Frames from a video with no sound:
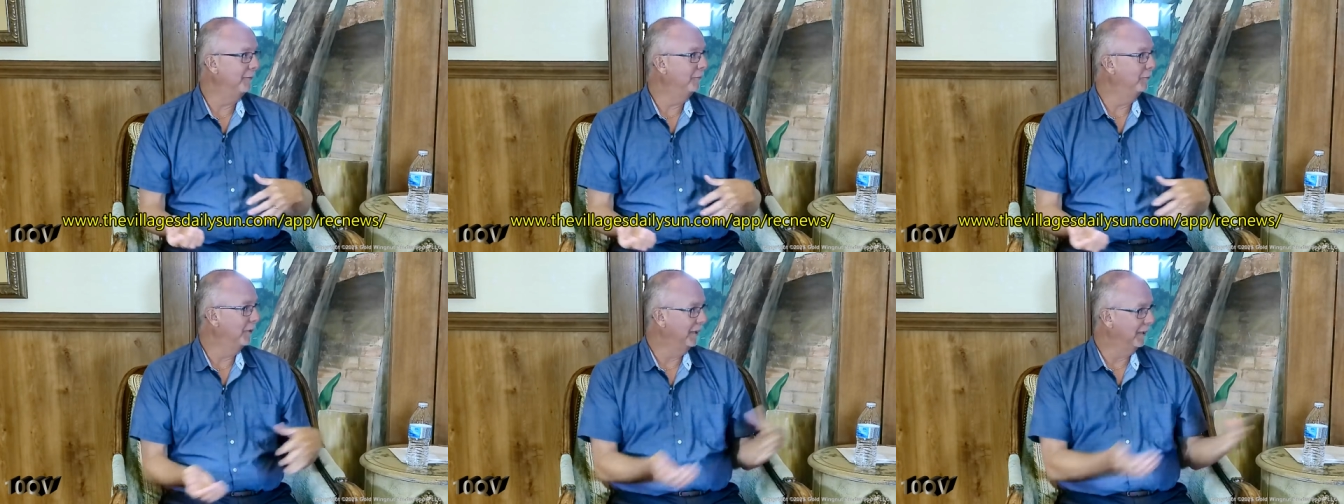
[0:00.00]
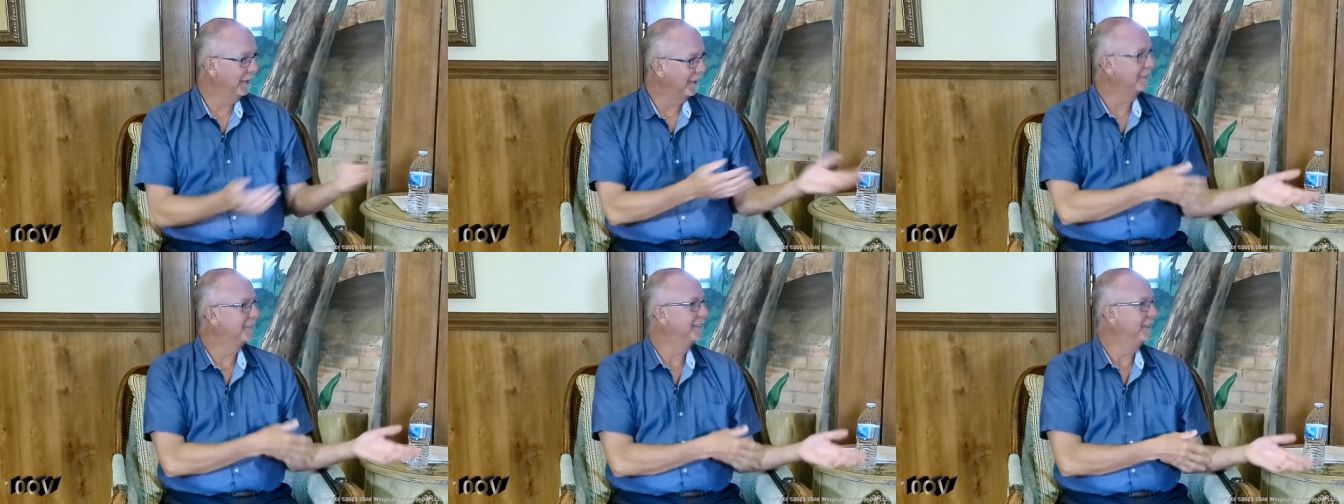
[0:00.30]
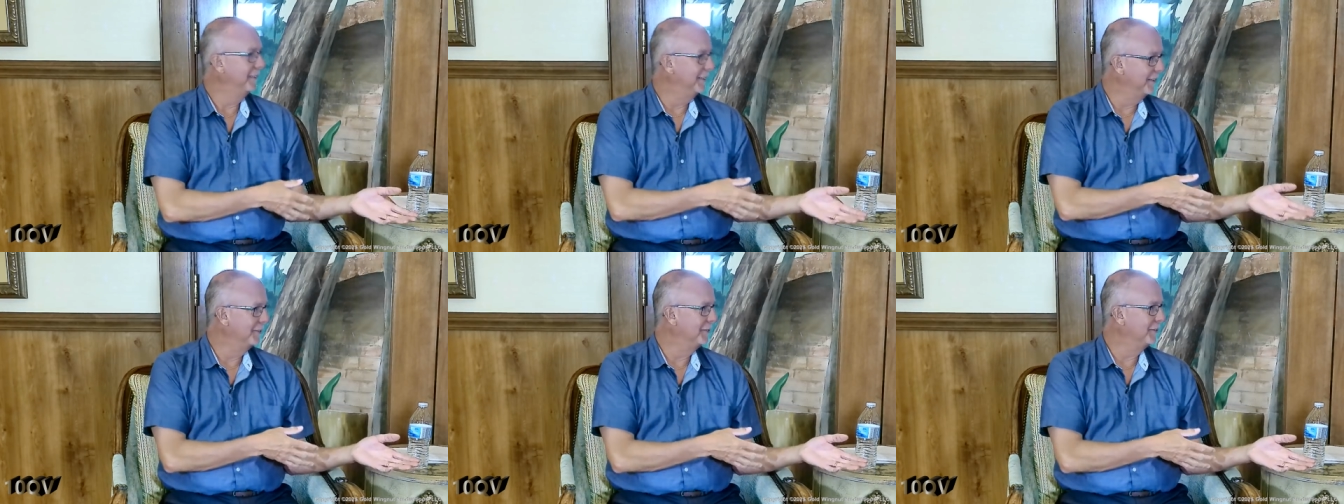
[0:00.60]
One likes the
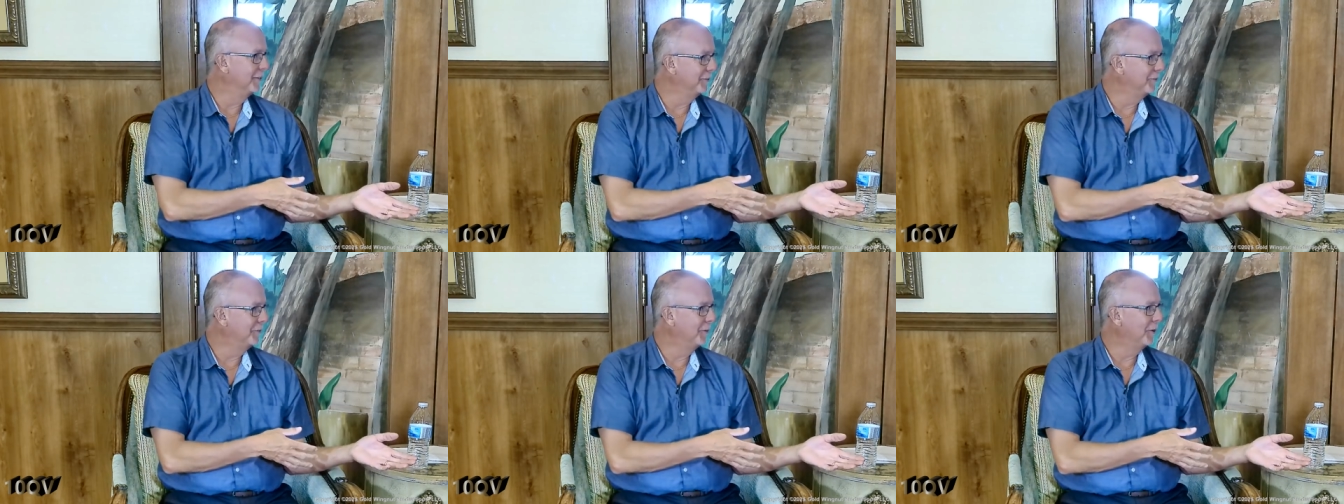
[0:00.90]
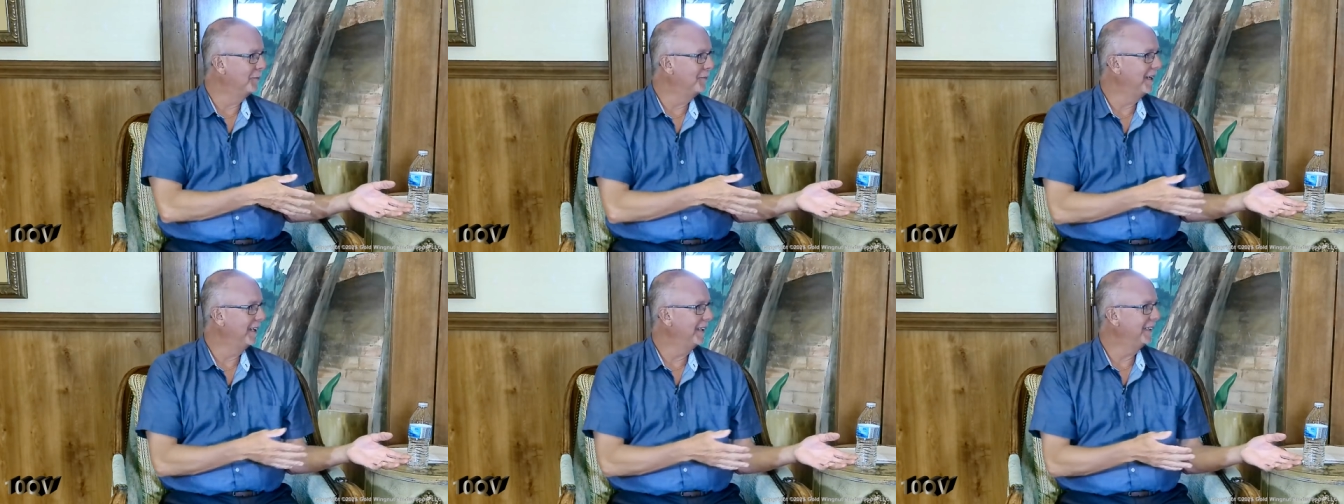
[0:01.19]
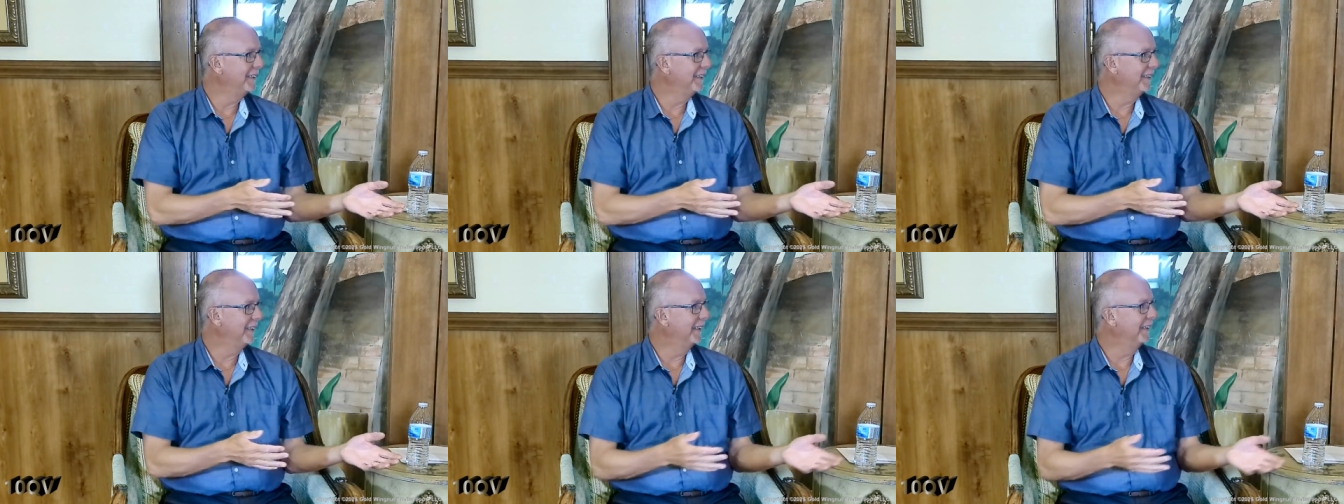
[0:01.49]
digital format
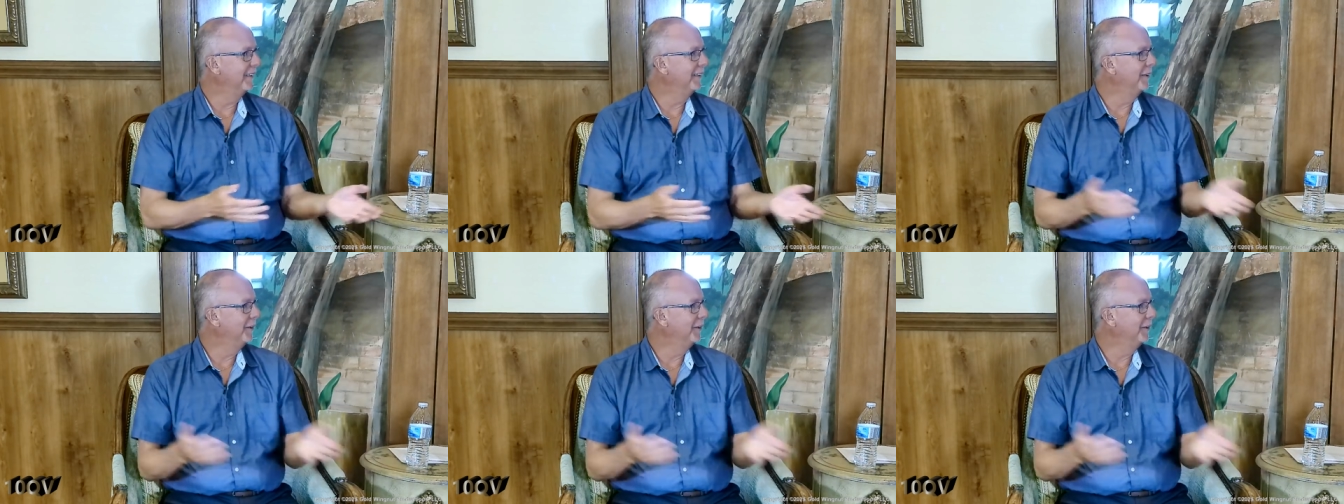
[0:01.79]
and